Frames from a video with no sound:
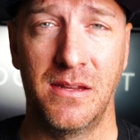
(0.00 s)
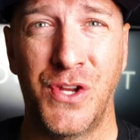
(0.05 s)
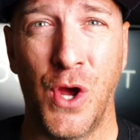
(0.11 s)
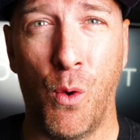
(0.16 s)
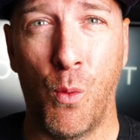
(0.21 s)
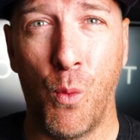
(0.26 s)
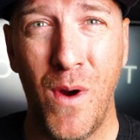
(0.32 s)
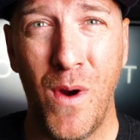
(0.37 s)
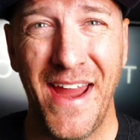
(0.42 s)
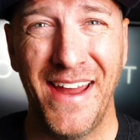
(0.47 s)
To
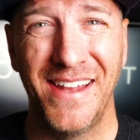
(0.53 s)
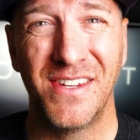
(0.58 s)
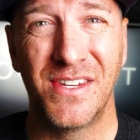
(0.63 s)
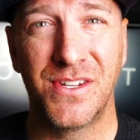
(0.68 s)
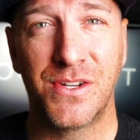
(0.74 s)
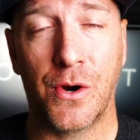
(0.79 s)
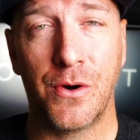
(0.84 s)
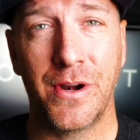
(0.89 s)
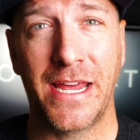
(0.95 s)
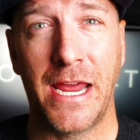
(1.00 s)
win
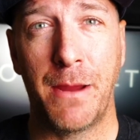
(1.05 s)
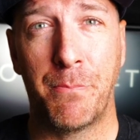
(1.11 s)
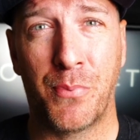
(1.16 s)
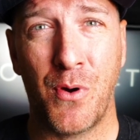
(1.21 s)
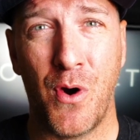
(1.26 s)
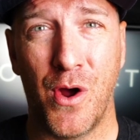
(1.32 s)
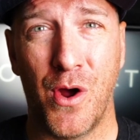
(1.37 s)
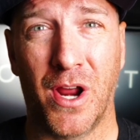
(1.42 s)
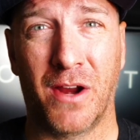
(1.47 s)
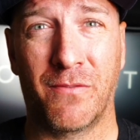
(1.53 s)
starting a
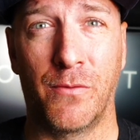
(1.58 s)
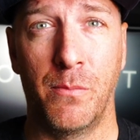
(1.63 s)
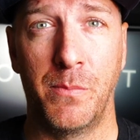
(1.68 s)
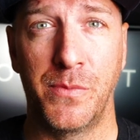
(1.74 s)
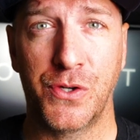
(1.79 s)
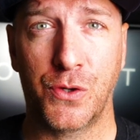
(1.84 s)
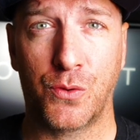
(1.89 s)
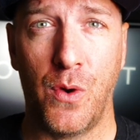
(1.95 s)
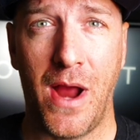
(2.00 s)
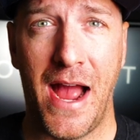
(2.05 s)
product from
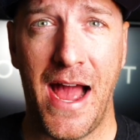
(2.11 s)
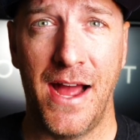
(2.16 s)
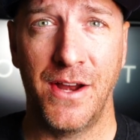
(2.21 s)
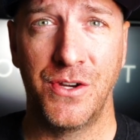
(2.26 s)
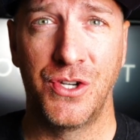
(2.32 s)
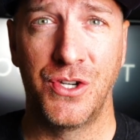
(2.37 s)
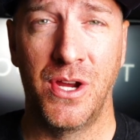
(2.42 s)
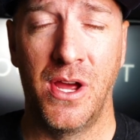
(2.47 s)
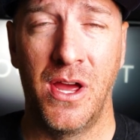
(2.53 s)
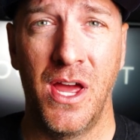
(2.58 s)

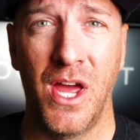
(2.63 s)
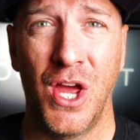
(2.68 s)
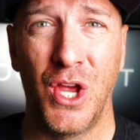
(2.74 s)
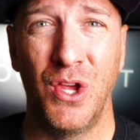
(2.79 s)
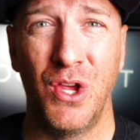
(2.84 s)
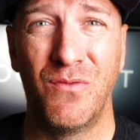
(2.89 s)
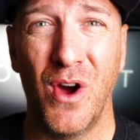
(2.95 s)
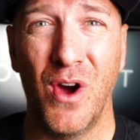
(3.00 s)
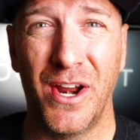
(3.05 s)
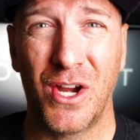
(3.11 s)
scratch,
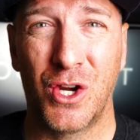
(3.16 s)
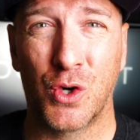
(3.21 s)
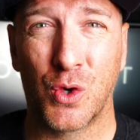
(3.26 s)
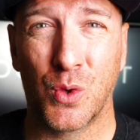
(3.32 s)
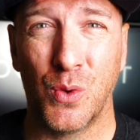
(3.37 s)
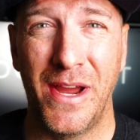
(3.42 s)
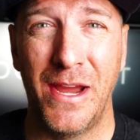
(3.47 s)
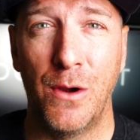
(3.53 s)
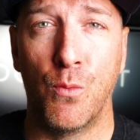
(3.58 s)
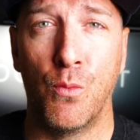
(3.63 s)
you've got to
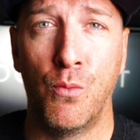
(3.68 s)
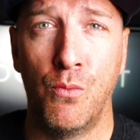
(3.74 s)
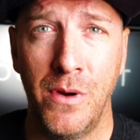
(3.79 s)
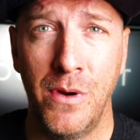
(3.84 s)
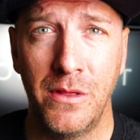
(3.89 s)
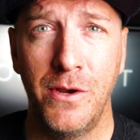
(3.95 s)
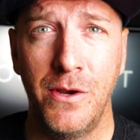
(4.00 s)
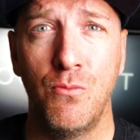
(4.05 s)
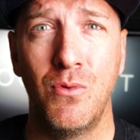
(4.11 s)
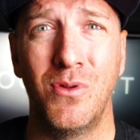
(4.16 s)
create
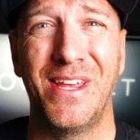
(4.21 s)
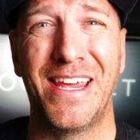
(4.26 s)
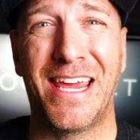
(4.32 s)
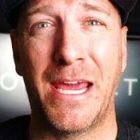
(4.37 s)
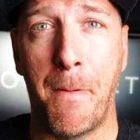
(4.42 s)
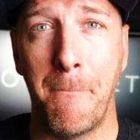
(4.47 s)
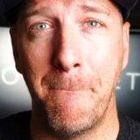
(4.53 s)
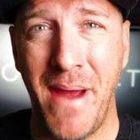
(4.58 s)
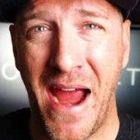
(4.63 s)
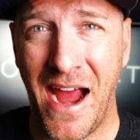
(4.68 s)
really, really
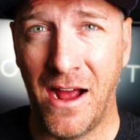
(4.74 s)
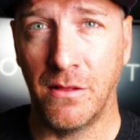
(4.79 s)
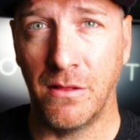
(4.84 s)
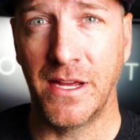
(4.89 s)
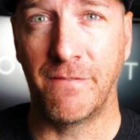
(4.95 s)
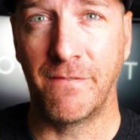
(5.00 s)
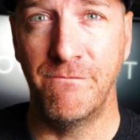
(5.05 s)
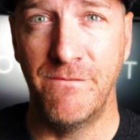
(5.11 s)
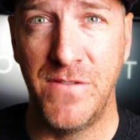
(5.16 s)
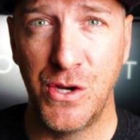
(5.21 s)

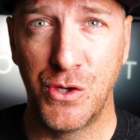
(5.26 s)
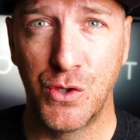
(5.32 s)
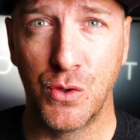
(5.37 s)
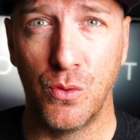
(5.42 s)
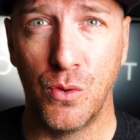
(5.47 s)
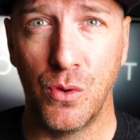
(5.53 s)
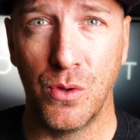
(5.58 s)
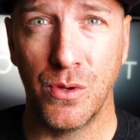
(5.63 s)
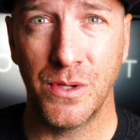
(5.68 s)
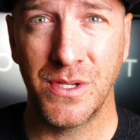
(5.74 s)
compelling
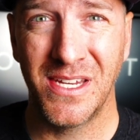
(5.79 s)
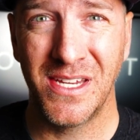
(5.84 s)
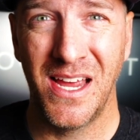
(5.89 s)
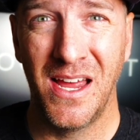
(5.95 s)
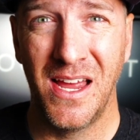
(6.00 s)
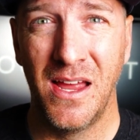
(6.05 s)
visuals,